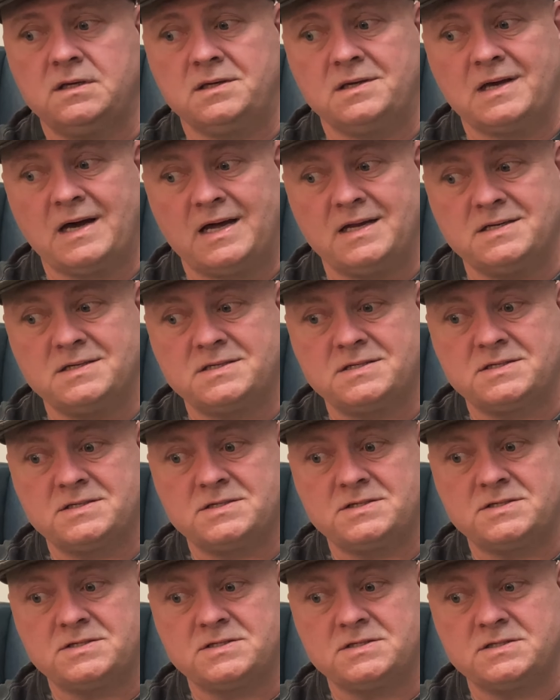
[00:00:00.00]
got
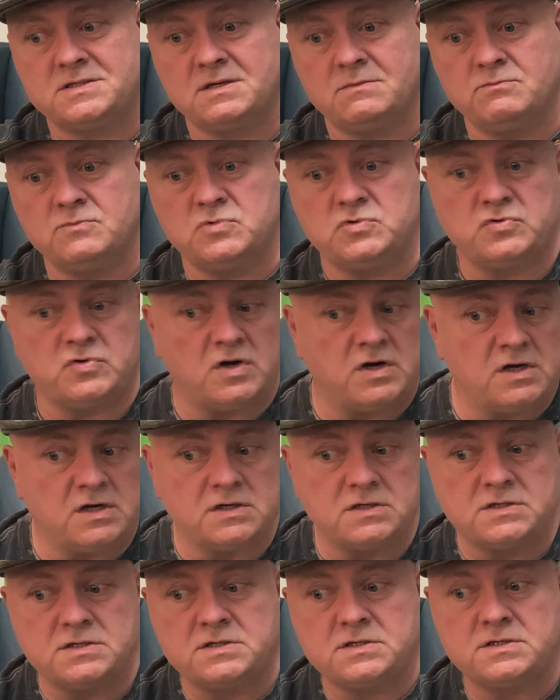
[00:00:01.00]
some
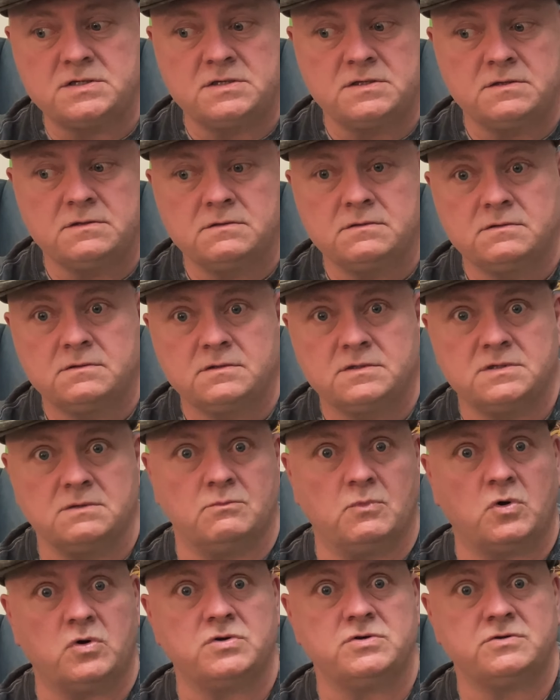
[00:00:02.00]
drugs, some
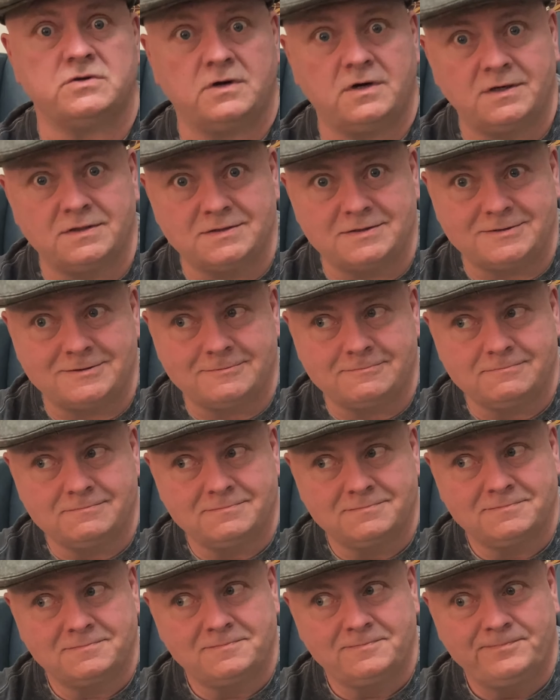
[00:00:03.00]
more drugs
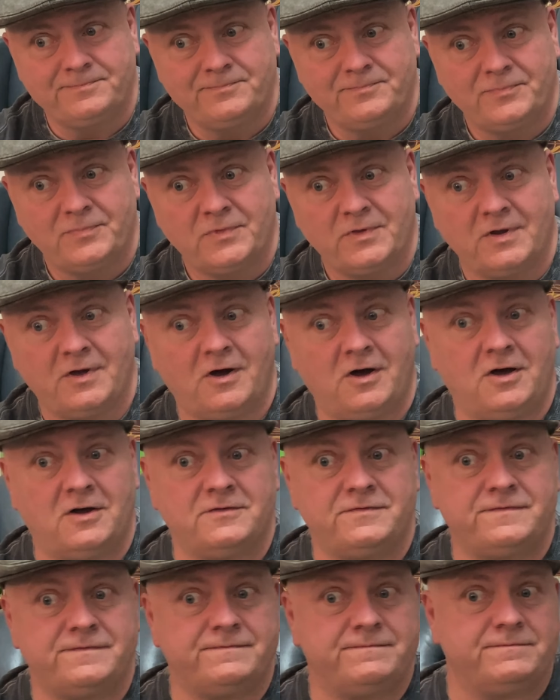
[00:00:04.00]

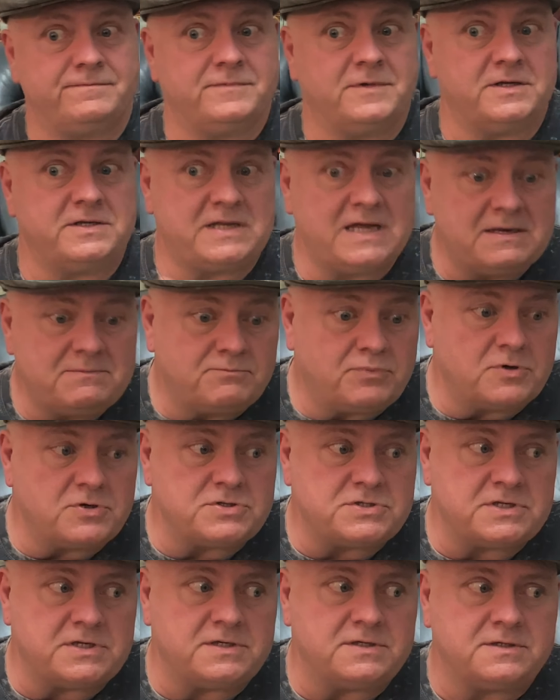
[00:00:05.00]
off a dead
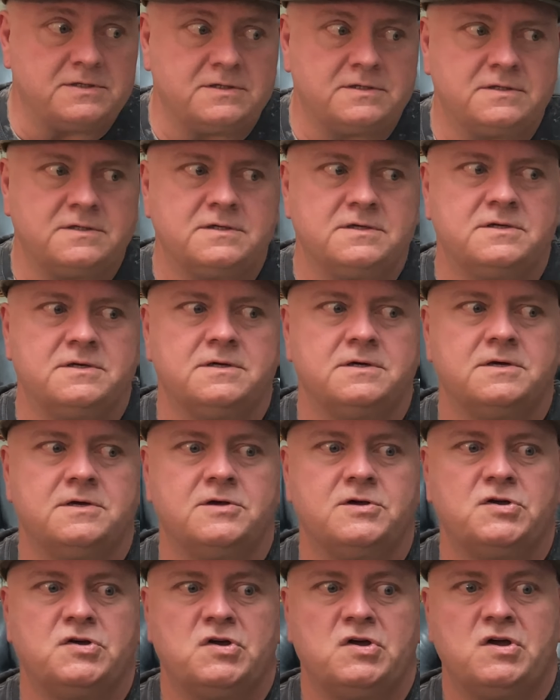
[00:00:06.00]
person.
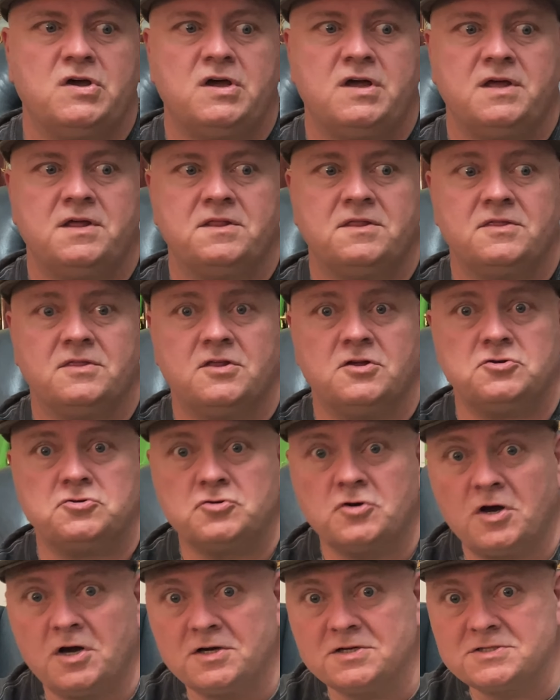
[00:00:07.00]
The
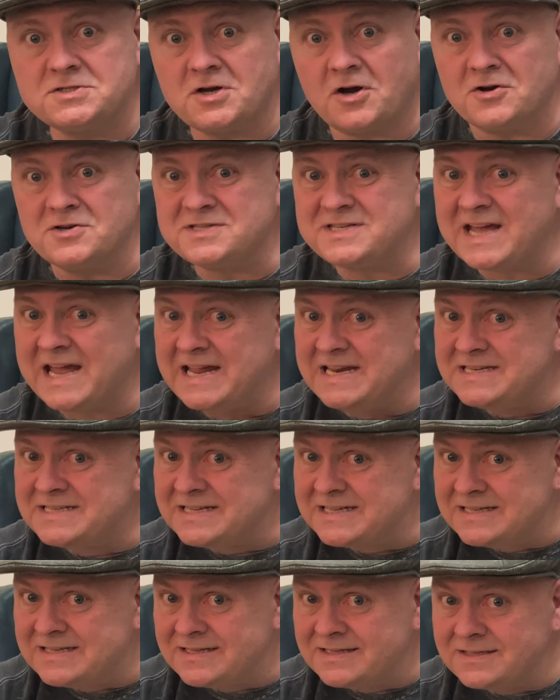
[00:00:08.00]
drugs are
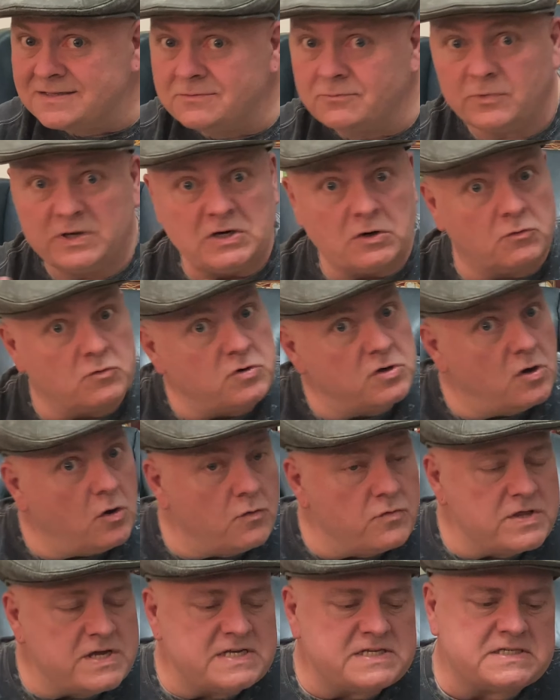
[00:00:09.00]
tainted. We don't
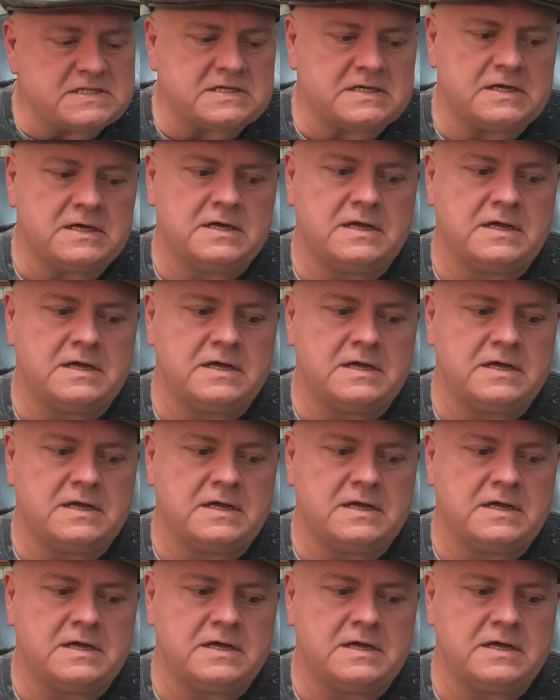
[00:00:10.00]
know this.